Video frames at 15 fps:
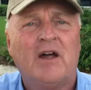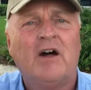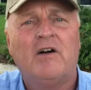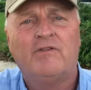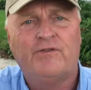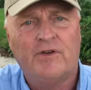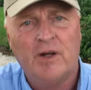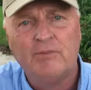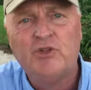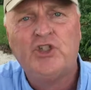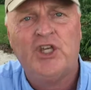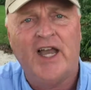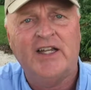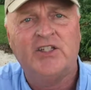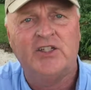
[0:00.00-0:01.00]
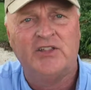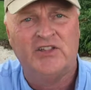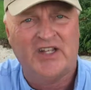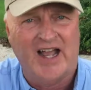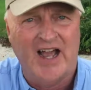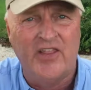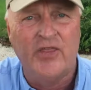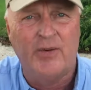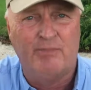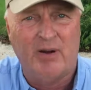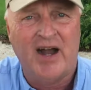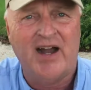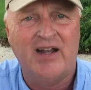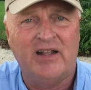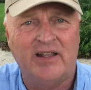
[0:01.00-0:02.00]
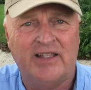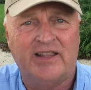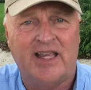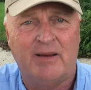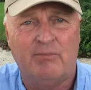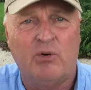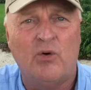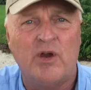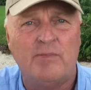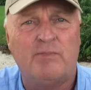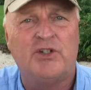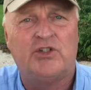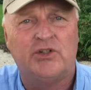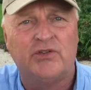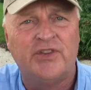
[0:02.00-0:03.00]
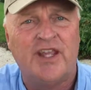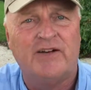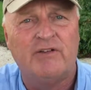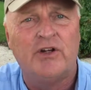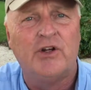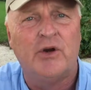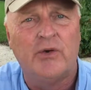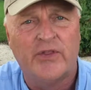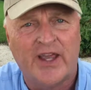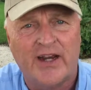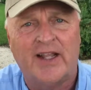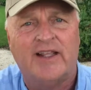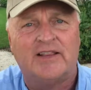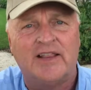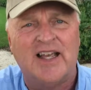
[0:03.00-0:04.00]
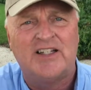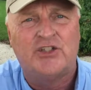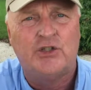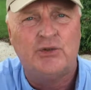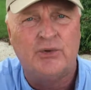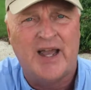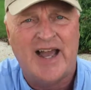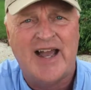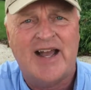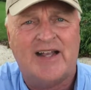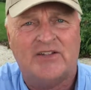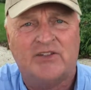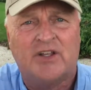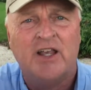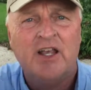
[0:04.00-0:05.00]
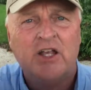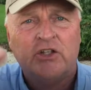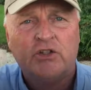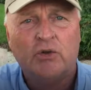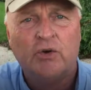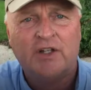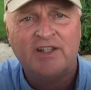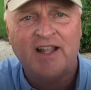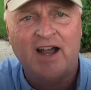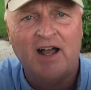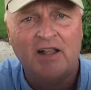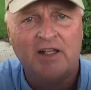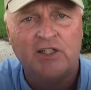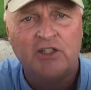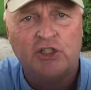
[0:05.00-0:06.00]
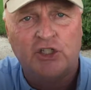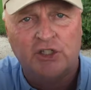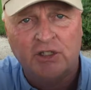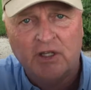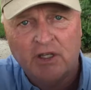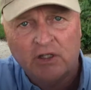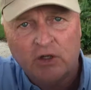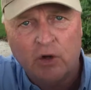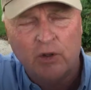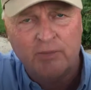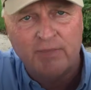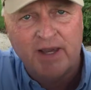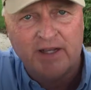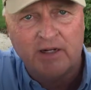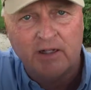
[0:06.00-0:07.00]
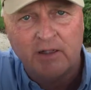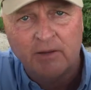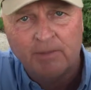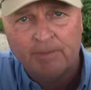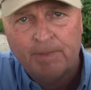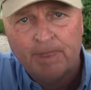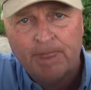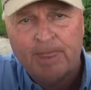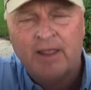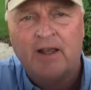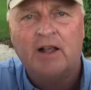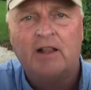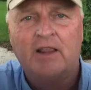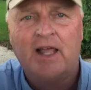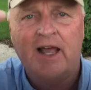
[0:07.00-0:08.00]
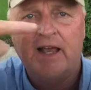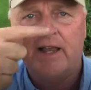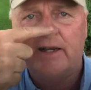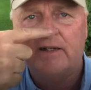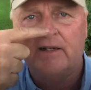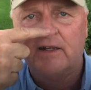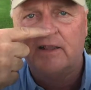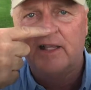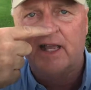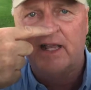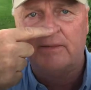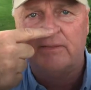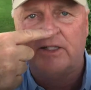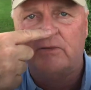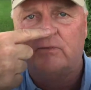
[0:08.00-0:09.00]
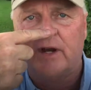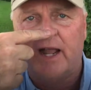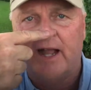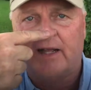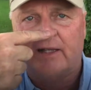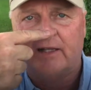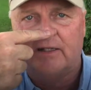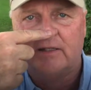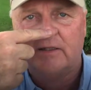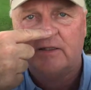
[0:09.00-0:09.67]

of objections on the pile at that point, but you'll never know that unless you ask. So acknowledge gold medal, align, alignment rack.